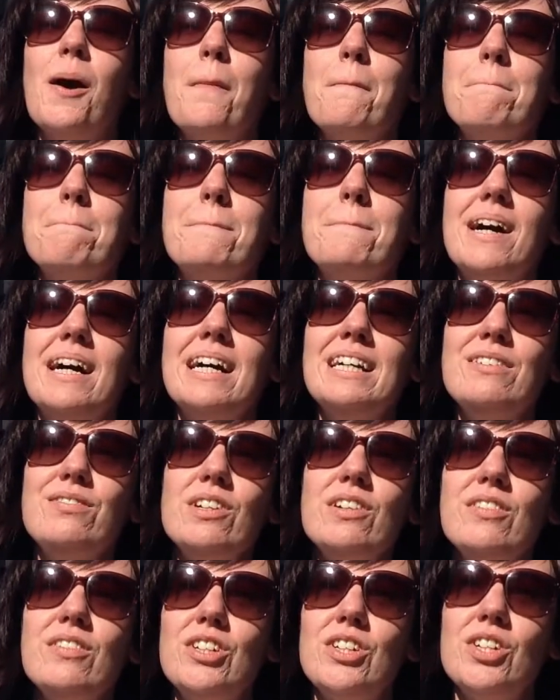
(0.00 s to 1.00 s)
My
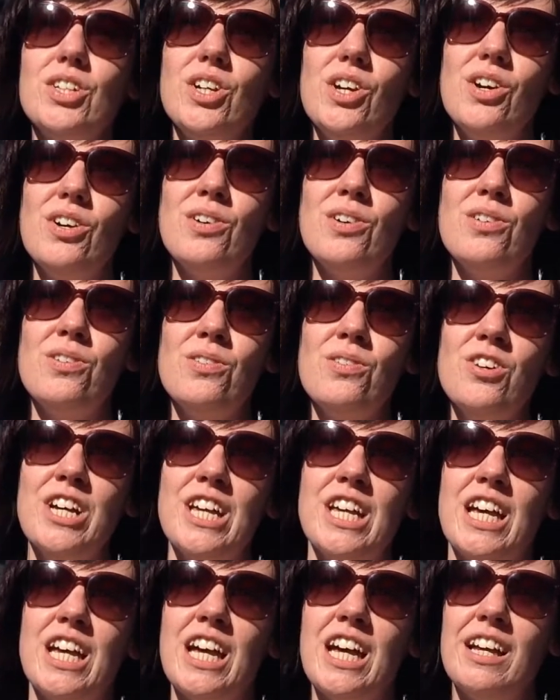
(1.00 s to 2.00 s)
favorite show,
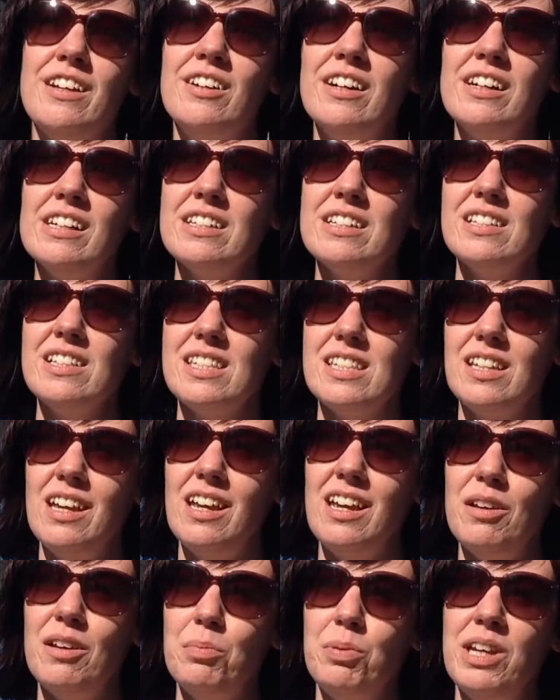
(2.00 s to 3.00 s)
I'd
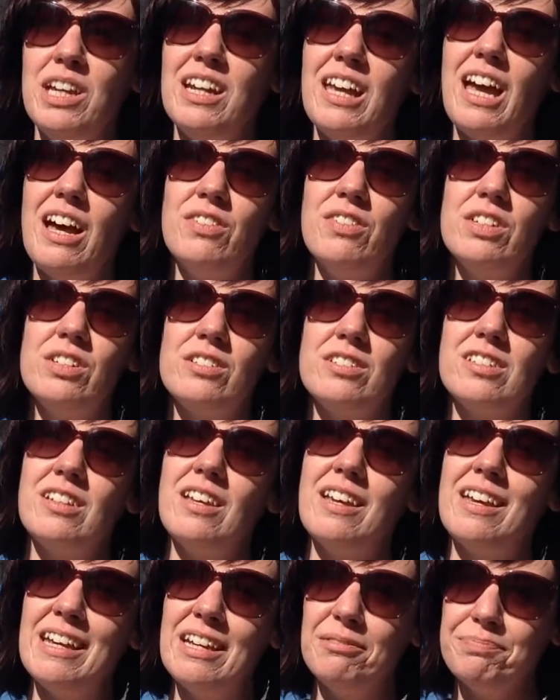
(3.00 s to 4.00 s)
say, played a Café Deux
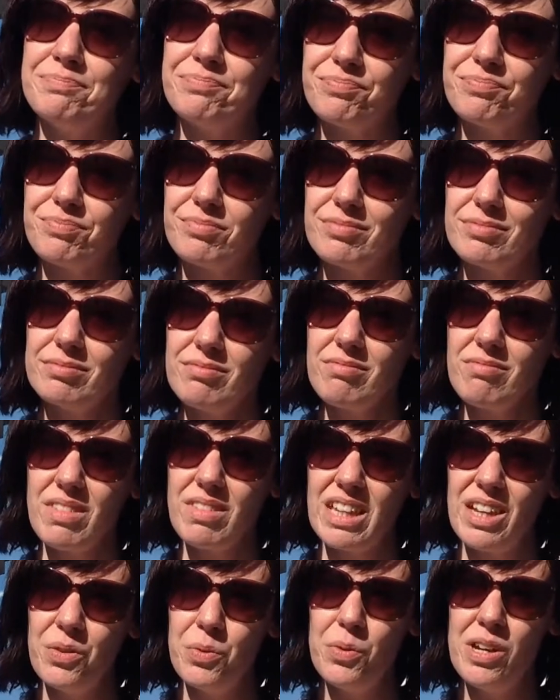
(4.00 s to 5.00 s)
Soleils
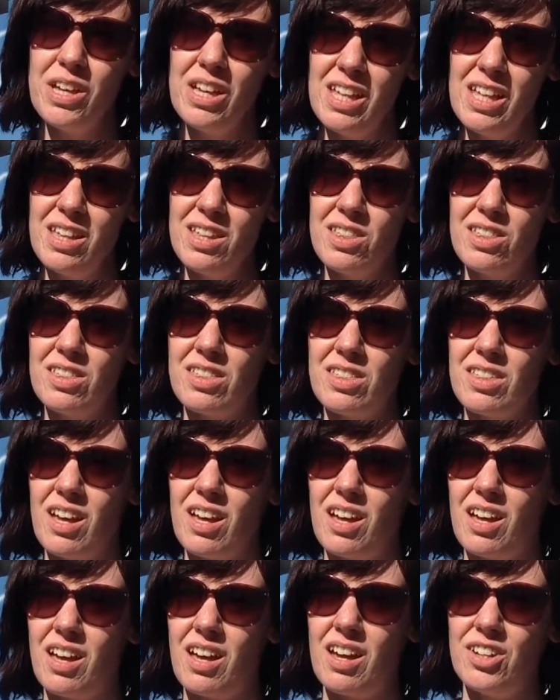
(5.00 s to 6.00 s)
with
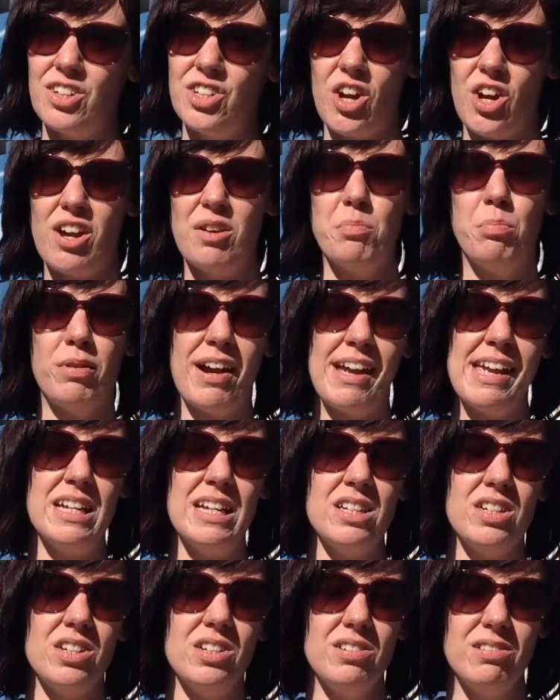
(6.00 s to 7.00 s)
uh, John
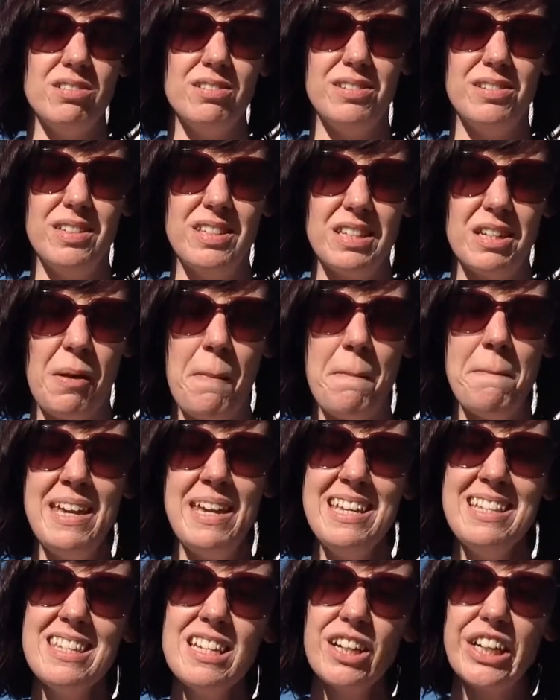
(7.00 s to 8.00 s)
Bryant, who's an
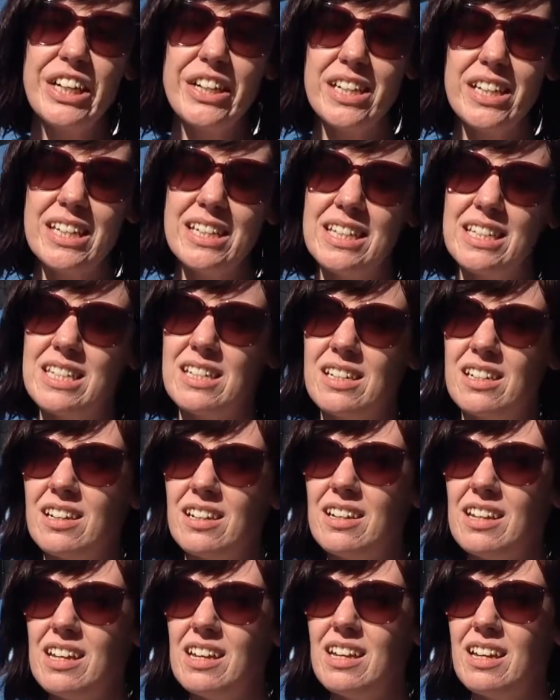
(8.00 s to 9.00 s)
amazing
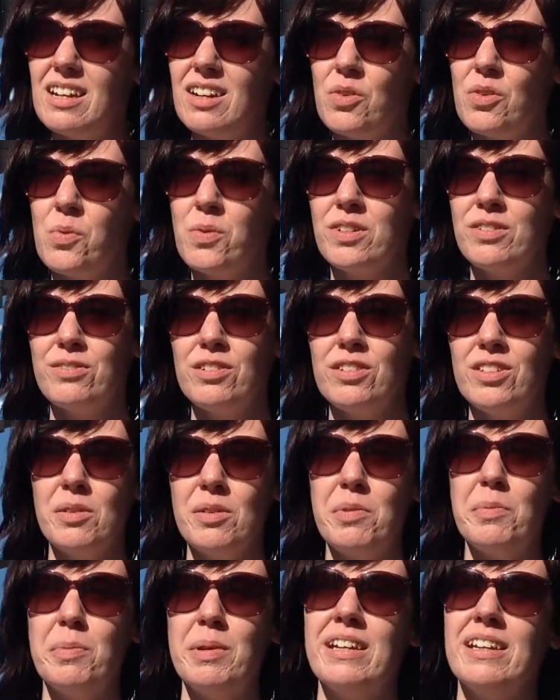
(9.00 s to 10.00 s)
artist and a wonderful
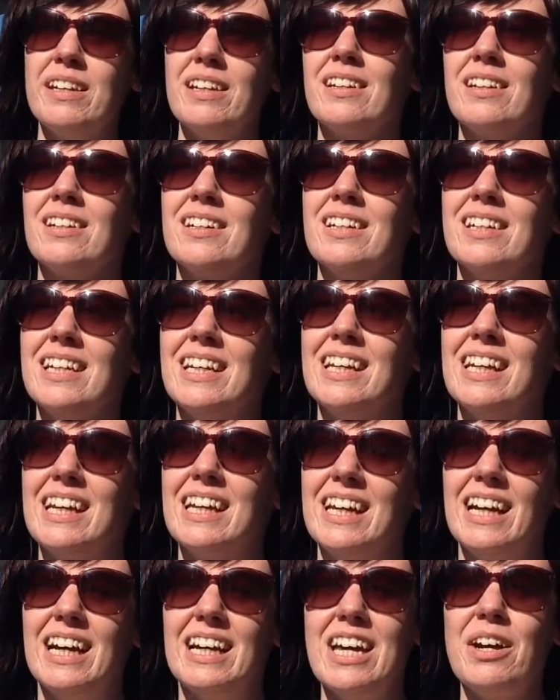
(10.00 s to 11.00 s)
human being.
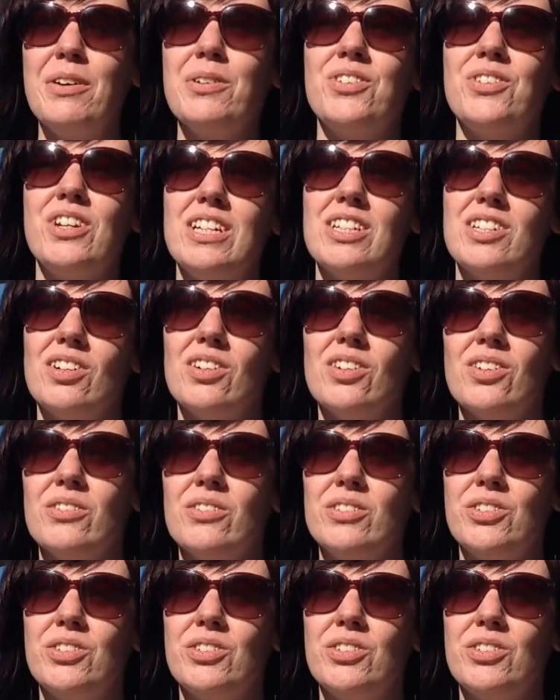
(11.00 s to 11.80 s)
And that was a great show. It